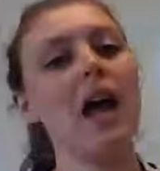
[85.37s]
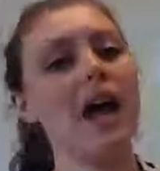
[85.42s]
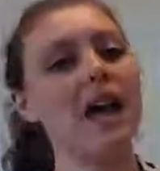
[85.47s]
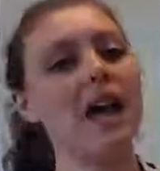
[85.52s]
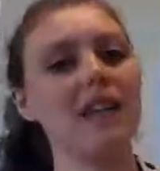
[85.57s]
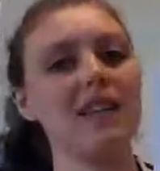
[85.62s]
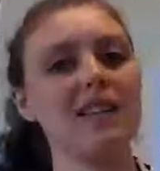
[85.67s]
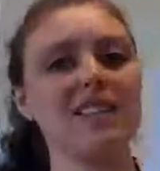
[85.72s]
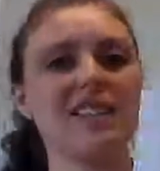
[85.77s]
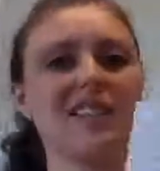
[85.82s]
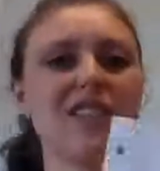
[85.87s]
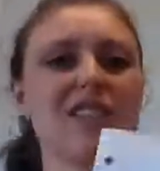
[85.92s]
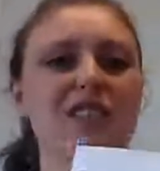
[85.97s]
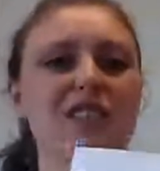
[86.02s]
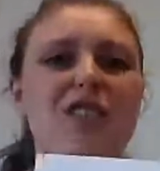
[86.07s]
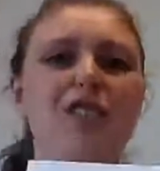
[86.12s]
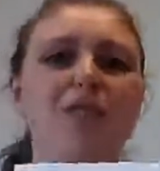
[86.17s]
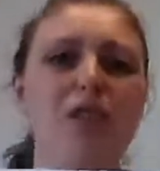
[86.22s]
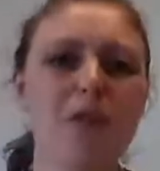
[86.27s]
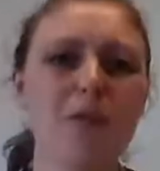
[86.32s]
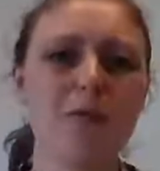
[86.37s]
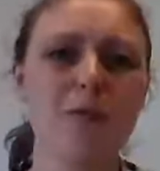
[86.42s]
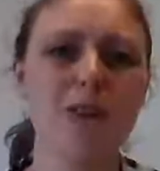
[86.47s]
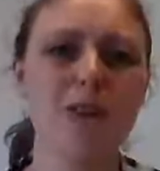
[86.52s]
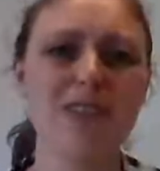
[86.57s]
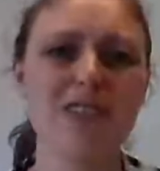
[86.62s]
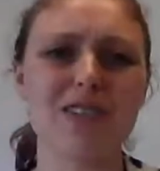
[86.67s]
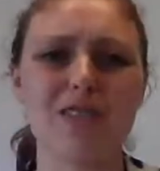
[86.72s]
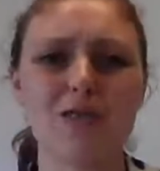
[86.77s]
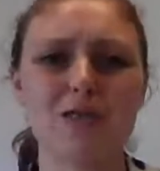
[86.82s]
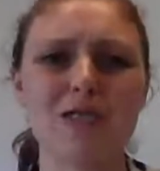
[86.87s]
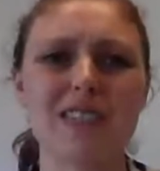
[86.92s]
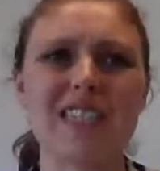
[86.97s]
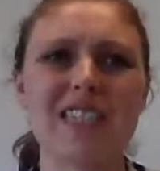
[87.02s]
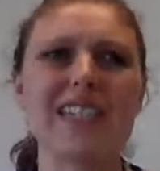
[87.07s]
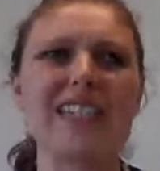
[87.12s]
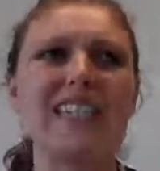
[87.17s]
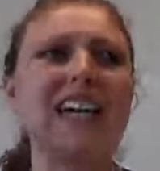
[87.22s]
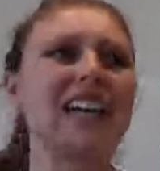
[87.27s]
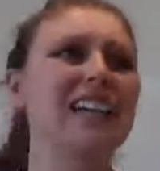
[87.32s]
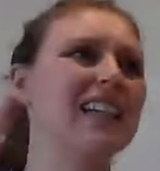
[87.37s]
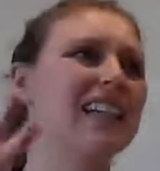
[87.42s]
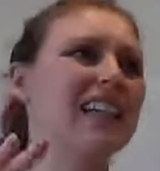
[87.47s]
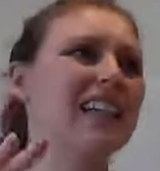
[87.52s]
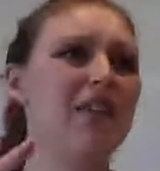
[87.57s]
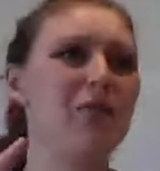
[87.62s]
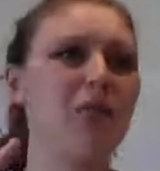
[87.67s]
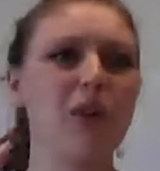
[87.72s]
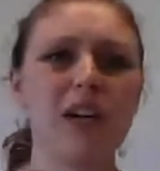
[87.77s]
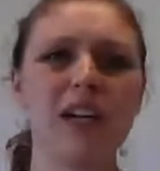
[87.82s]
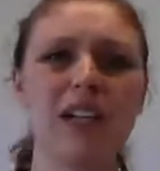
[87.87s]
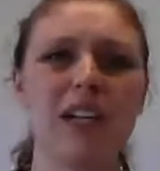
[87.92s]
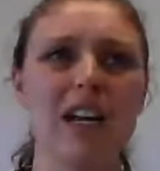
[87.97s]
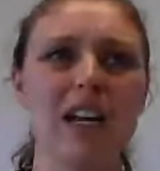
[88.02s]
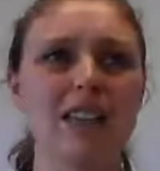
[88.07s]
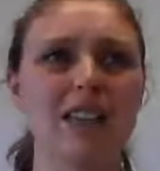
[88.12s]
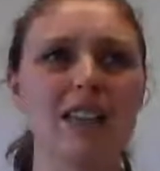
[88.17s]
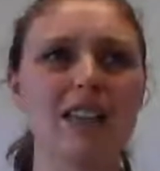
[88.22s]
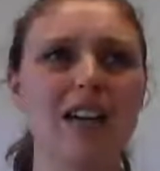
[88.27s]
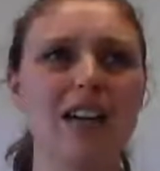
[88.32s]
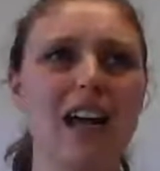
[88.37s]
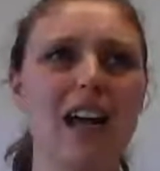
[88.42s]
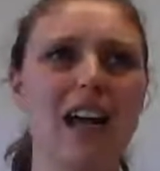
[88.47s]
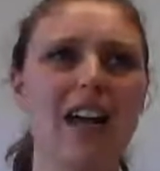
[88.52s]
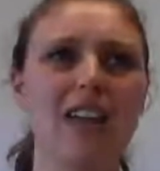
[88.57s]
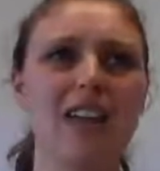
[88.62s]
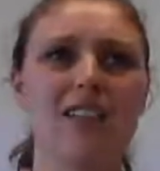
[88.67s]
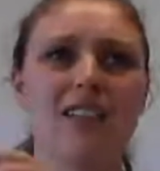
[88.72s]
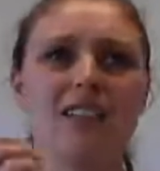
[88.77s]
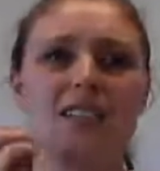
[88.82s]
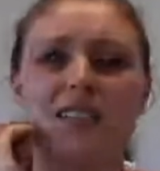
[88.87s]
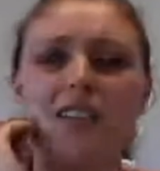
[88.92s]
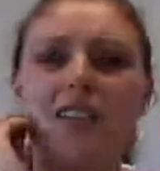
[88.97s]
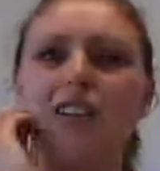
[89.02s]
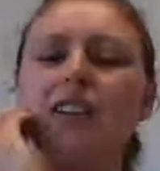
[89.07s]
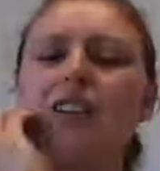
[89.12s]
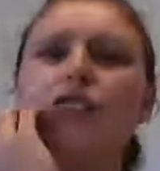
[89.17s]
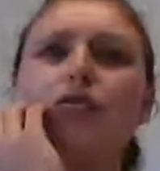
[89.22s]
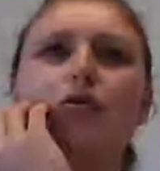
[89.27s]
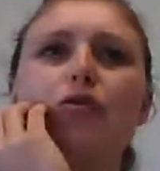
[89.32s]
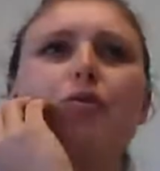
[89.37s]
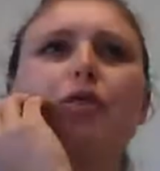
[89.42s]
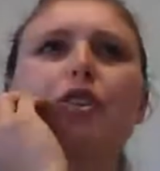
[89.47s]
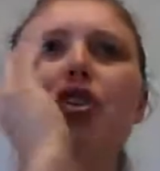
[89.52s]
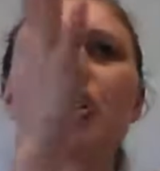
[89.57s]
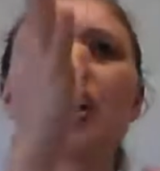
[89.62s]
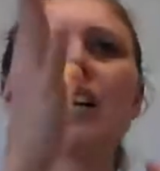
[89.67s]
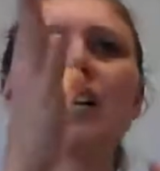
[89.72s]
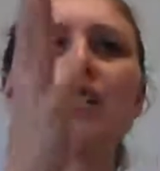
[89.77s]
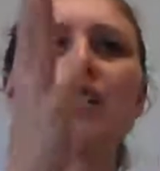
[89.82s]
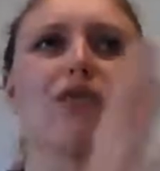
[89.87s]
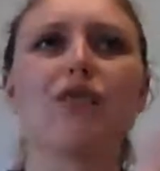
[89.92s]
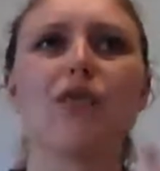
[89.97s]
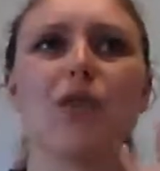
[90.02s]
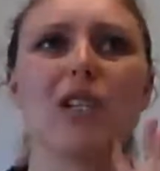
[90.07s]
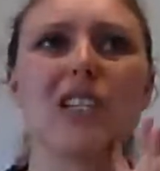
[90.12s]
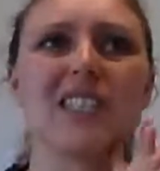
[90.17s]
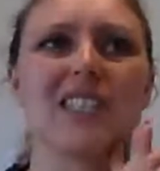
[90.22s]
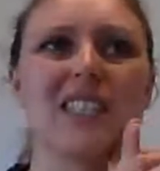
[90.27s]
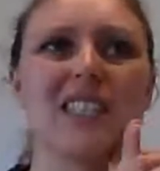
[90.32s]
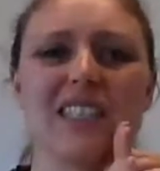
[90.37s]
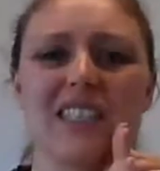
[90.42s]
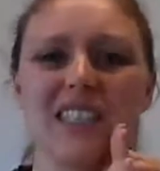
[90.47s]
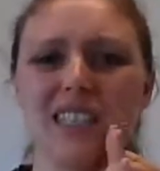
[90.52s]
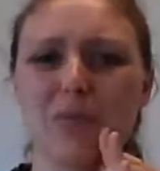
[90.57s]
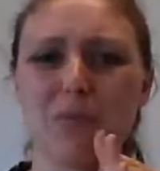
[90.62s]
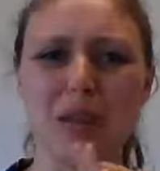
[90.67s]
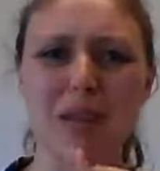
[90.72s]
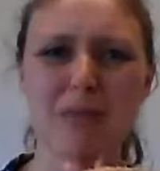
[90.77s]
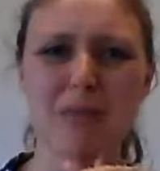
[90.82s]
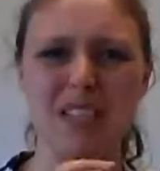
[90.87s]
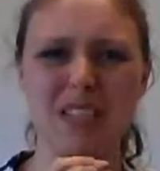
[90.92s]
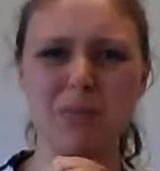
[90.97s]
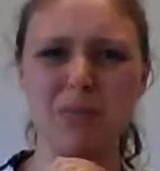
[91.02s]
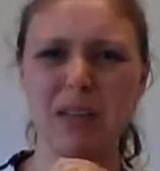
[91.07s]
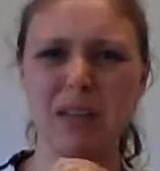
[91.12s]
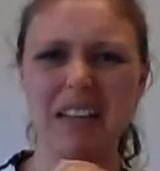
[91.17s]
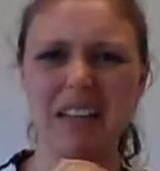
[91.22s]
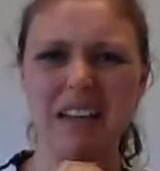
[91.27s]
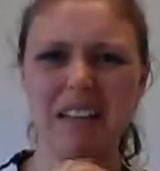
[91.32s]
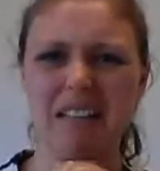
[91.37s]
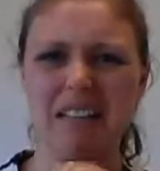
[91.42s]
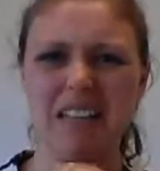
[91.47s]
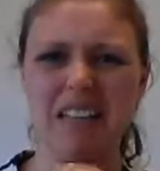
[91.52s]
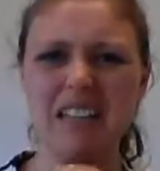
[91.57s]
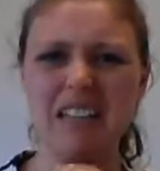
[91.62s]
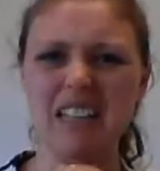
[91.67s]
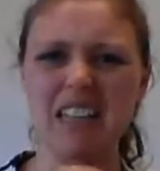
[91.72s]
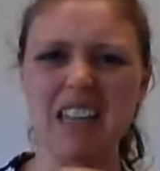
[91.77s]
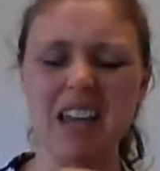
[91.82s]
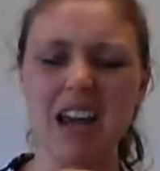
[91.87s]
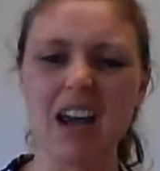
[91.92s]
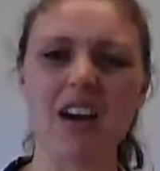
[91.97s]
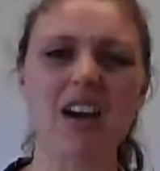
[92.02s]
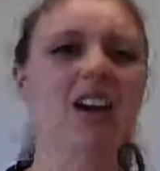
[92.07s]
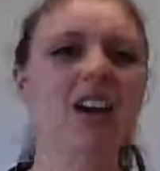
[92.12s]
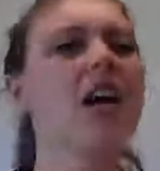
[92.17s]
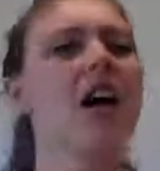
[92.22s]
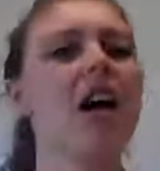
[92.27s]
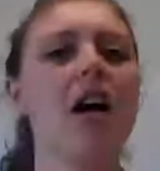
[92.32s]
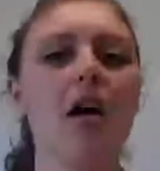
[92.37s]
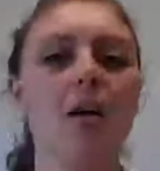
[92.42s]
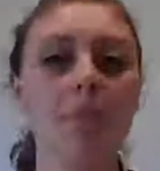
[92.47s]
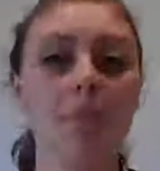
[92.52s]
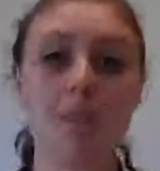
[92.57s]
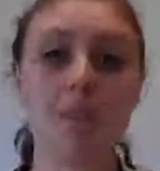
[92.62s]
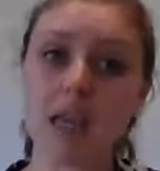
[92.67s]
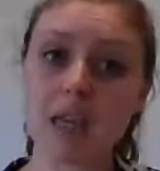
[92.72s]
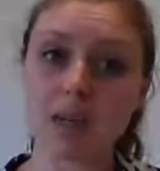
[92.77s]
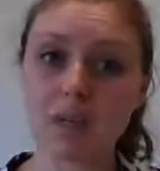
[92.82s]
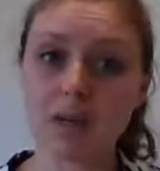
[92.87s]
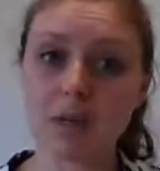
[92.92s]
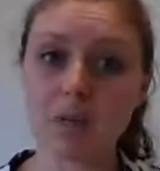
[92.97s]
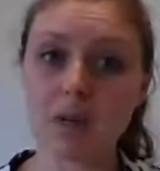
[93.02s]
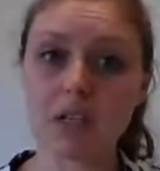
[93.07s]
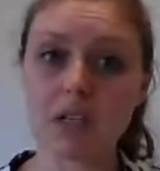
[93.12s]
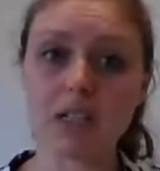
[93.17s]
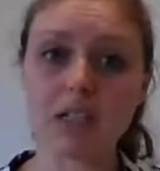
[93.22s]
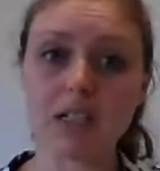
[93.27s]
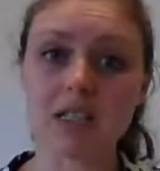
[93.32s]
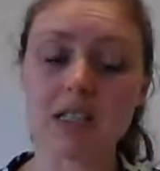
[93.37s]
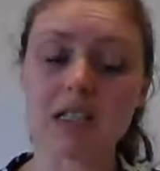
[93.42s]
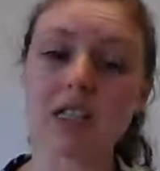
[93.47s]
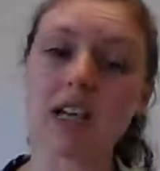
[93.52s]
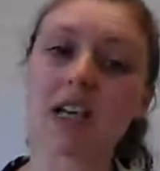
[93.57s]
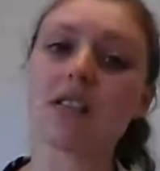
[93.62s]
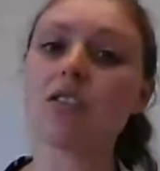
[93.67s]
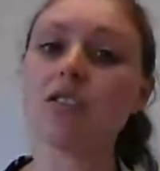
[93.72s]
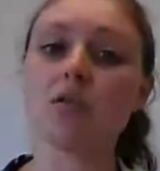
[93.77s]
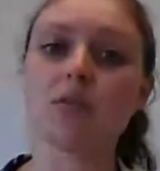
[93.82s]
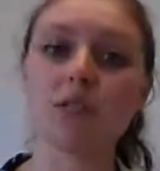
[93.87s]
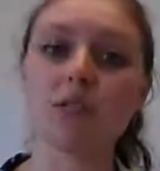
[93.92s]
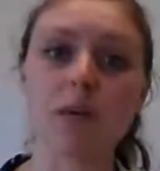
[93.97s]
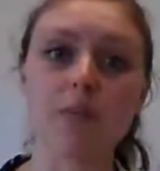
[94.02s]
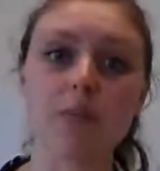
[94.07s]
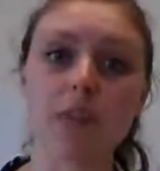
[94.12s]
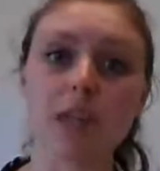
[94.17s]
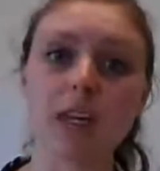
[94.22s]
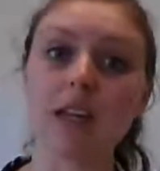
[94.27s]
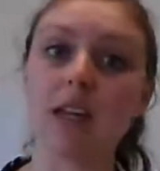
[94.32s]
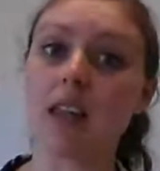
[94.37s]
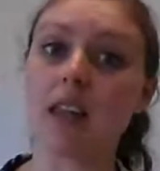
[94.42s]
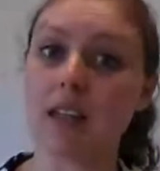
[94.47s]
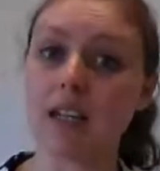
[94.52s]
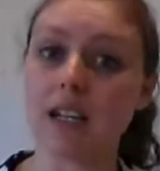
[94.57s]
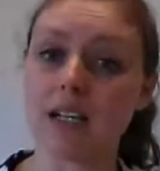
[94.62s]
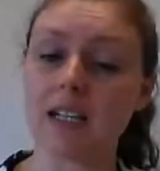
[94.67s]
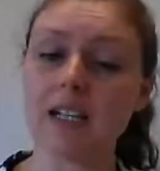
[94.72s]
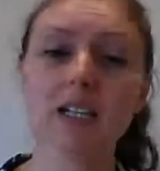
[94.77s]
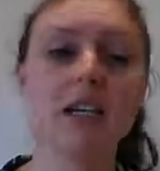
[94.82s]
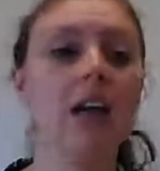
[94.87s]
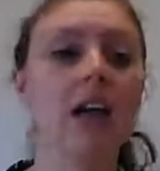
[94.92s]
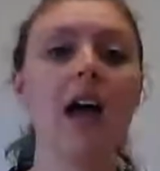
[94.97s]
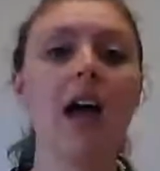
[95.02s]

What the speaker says: And since you don't want students yelling at one another and starting to project their voices and maybe spitting into the air, maybe we could instead do something like